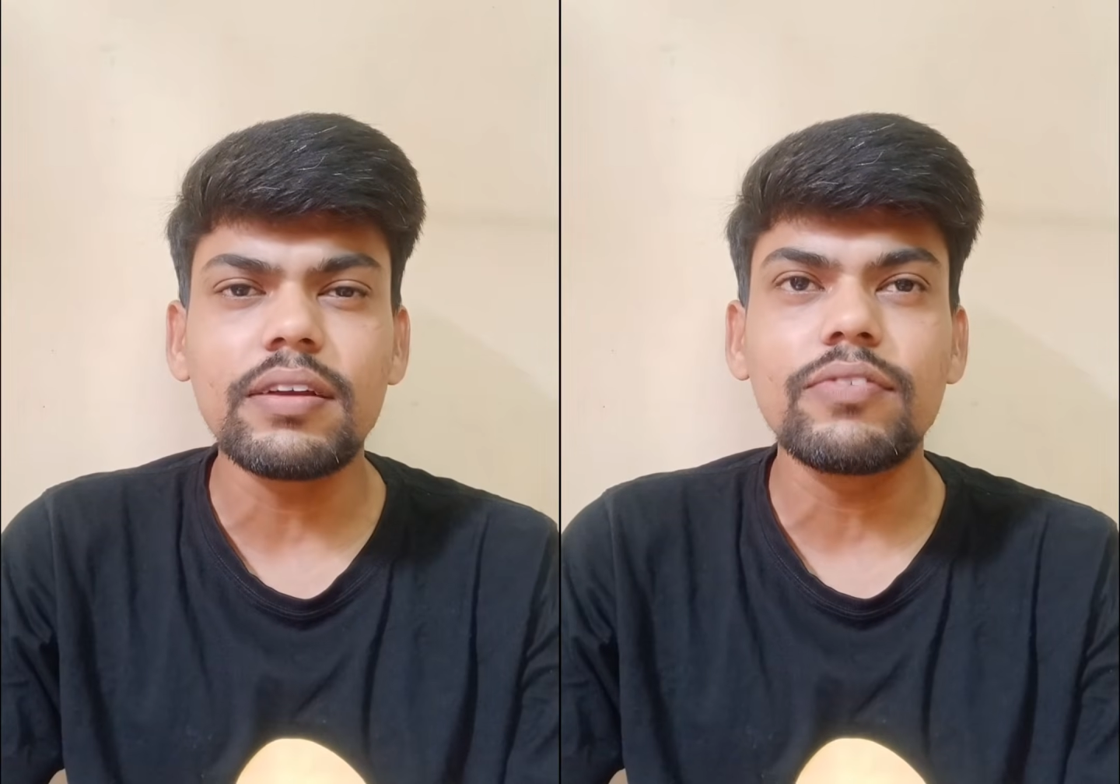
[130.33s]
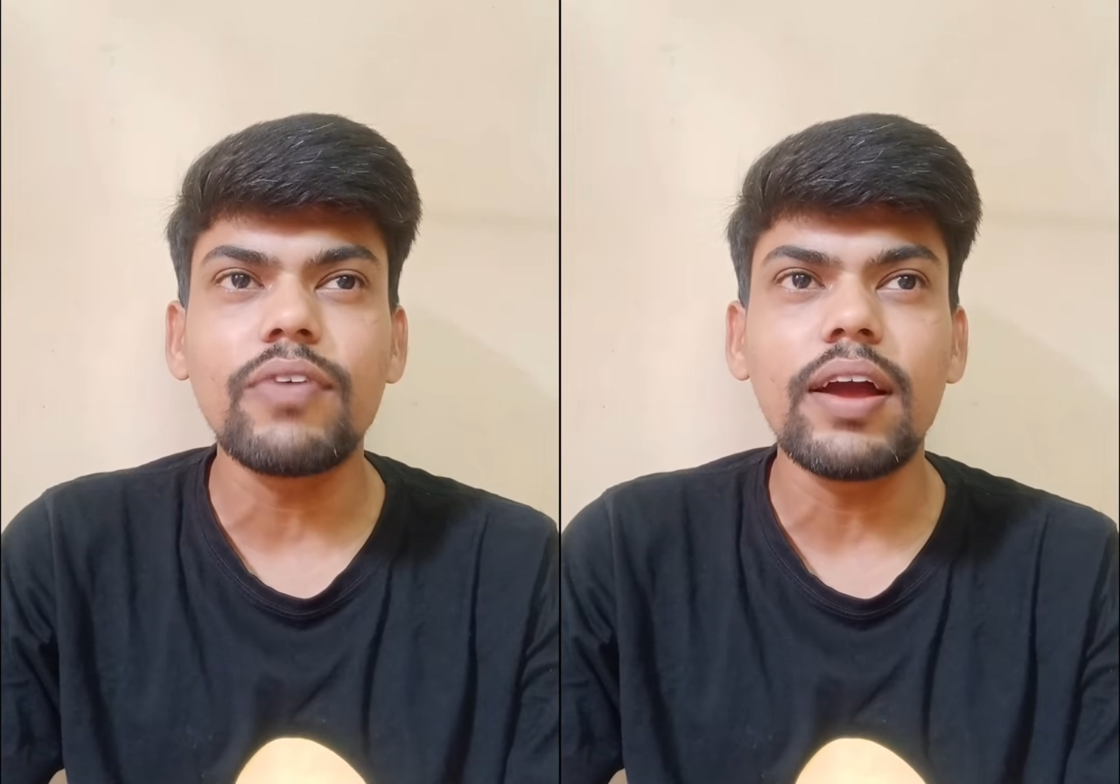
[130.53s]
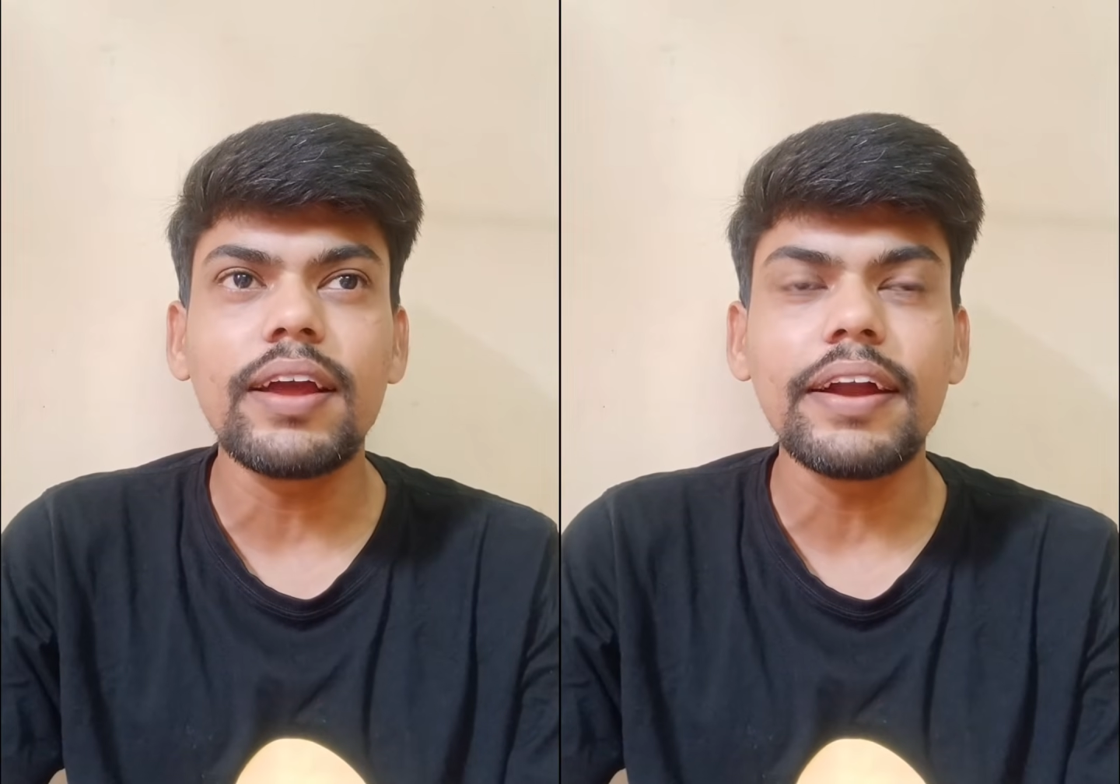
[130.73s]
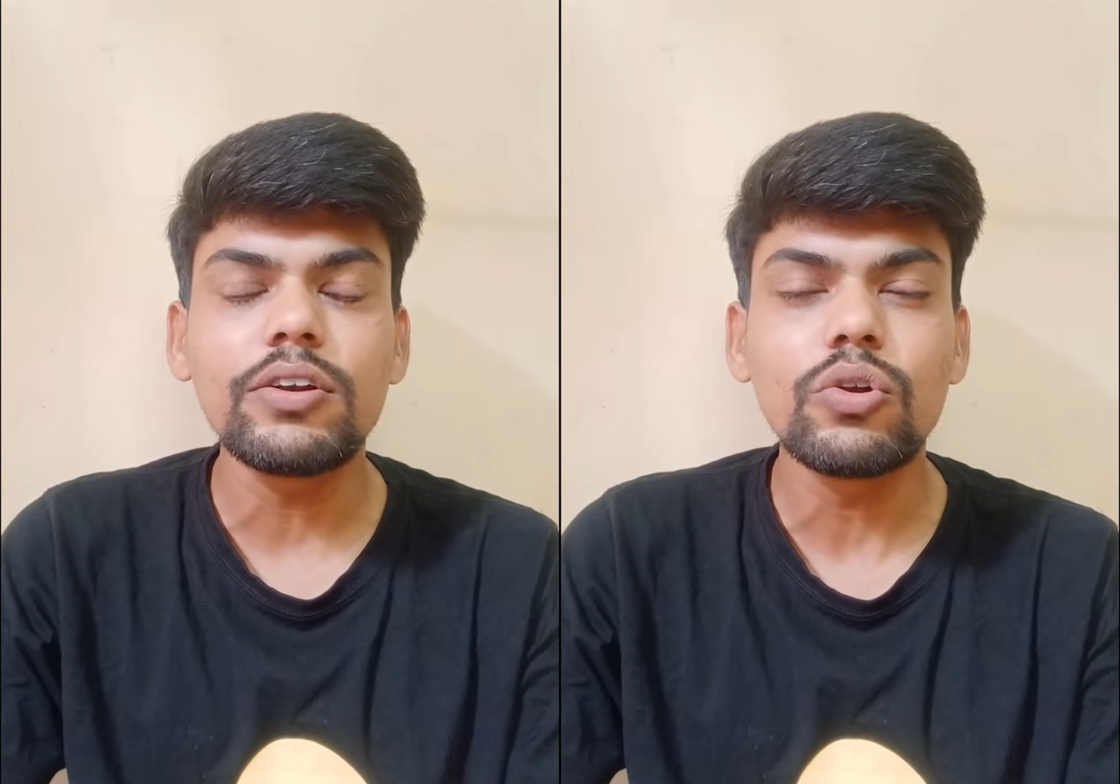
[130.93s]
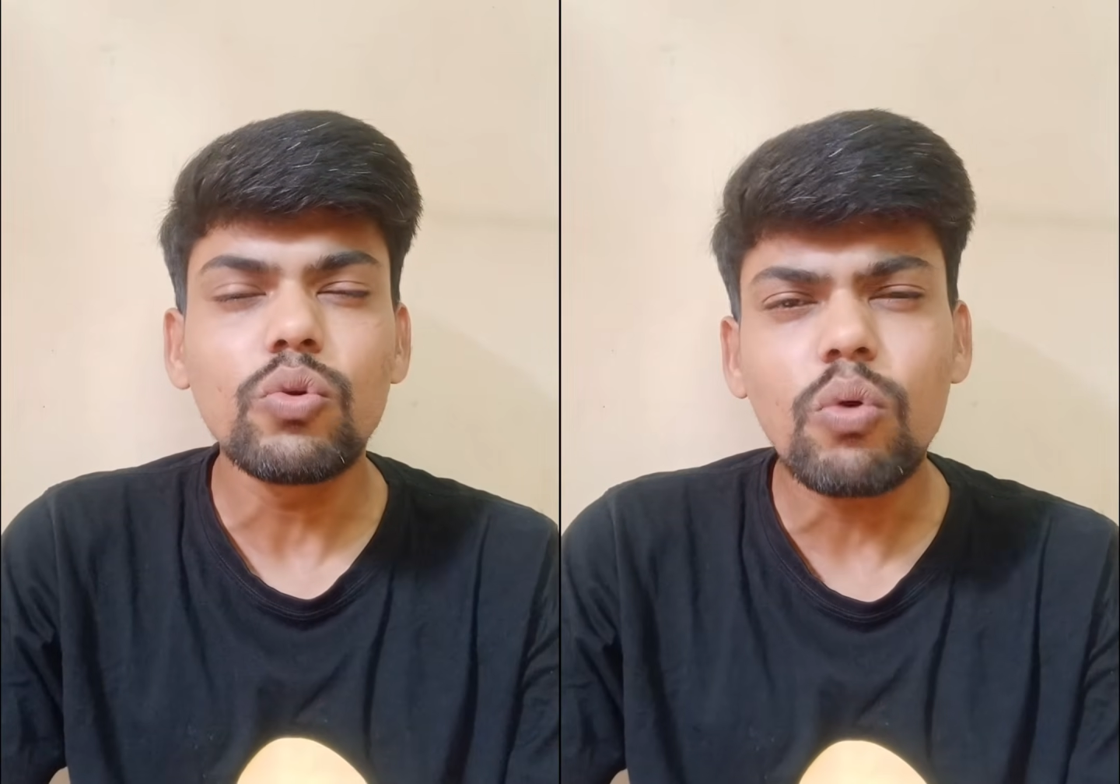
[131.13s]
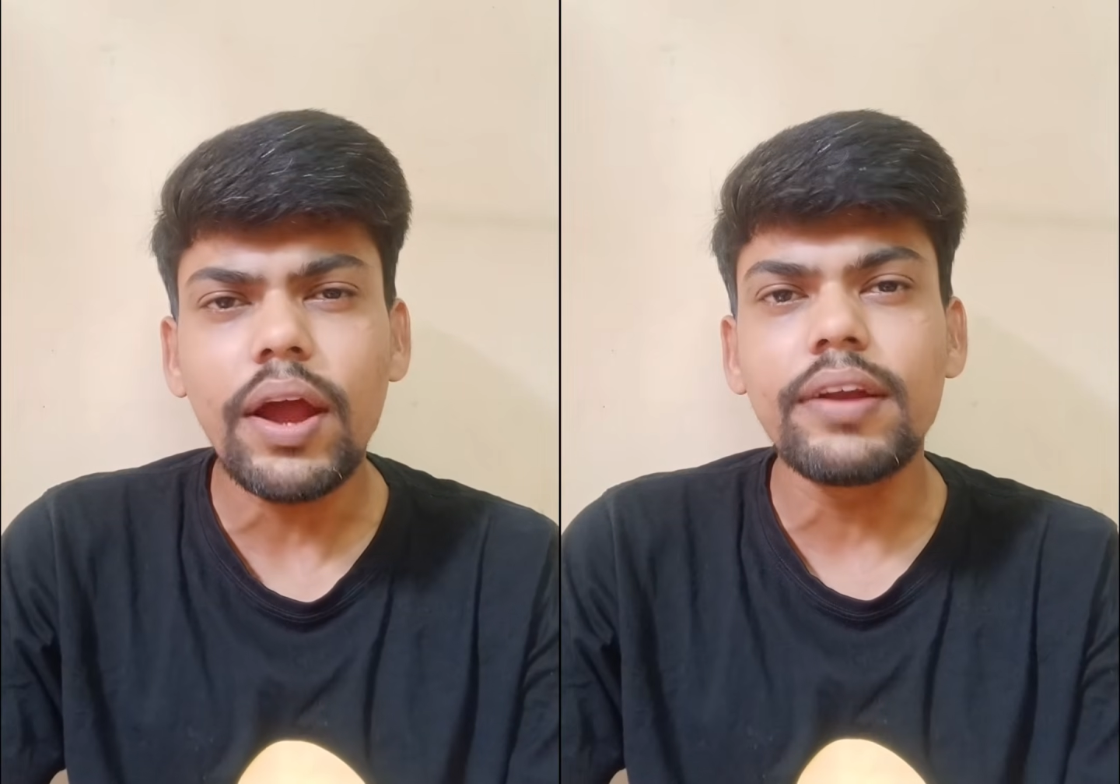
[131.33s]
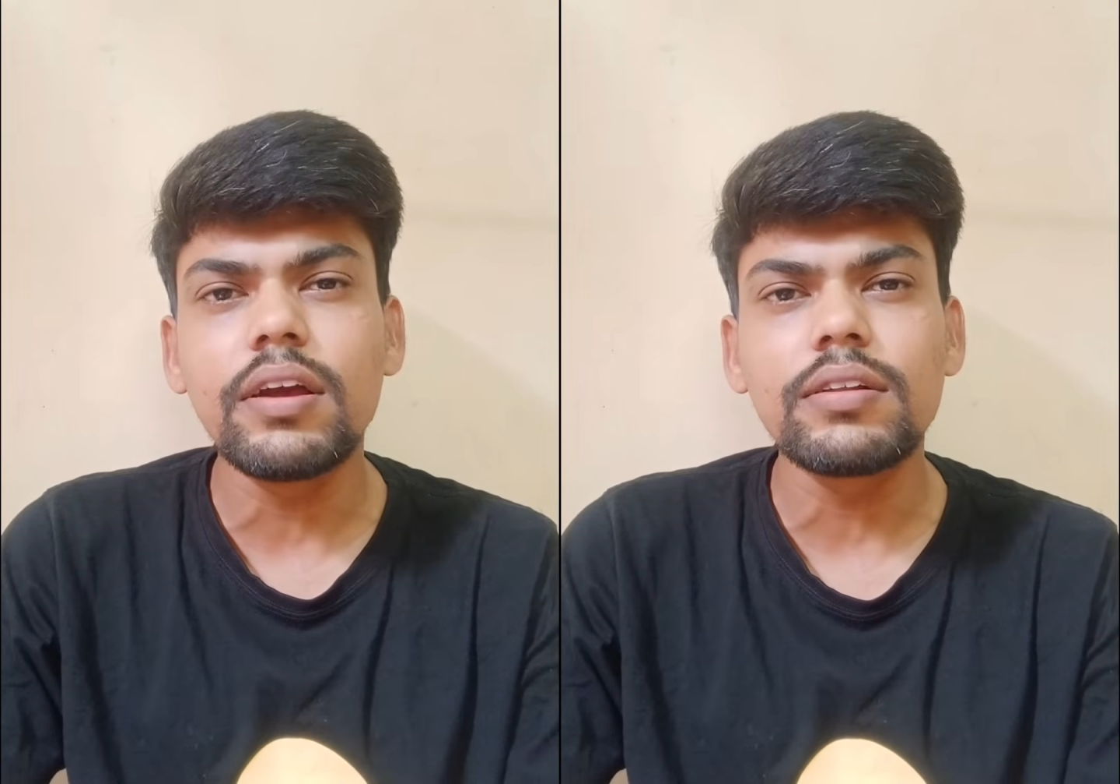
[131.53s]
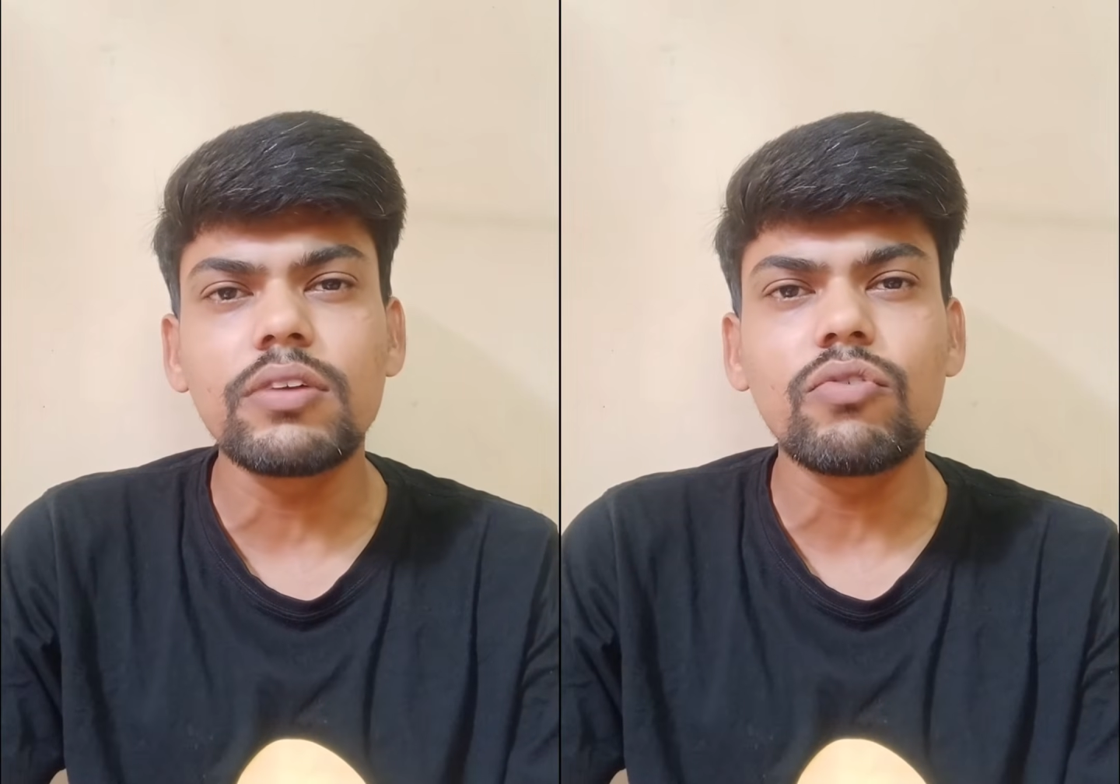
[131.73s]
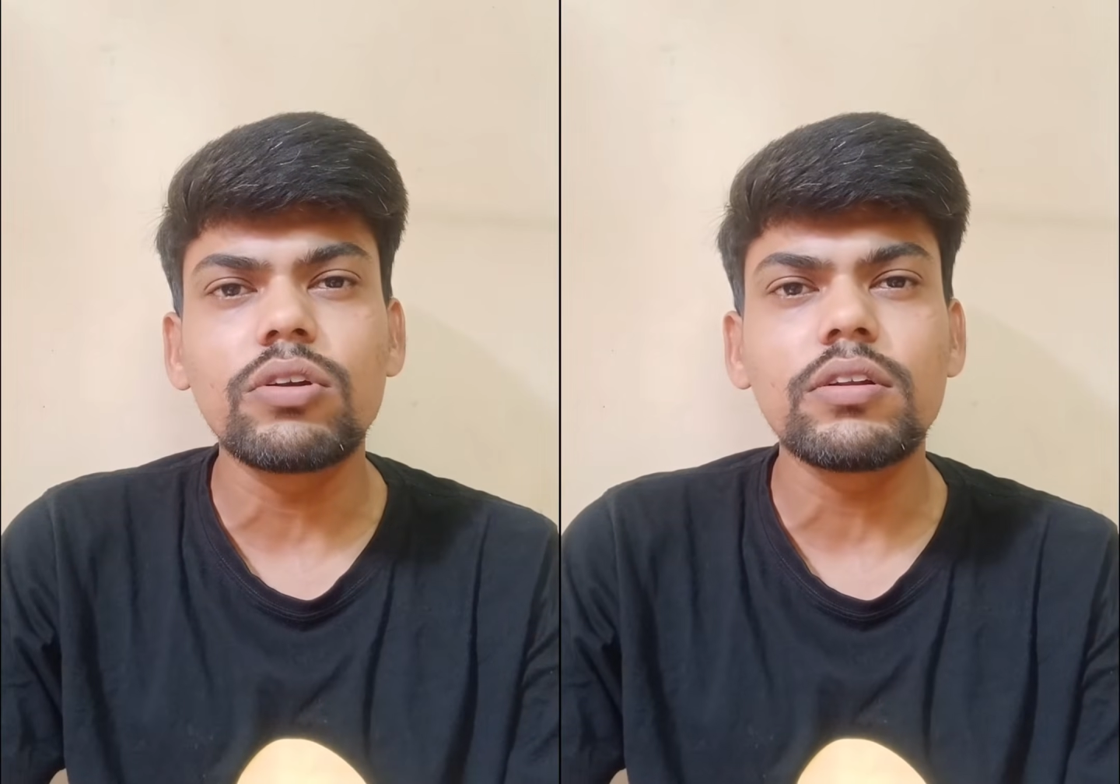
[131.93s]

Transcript: if I had no idea that what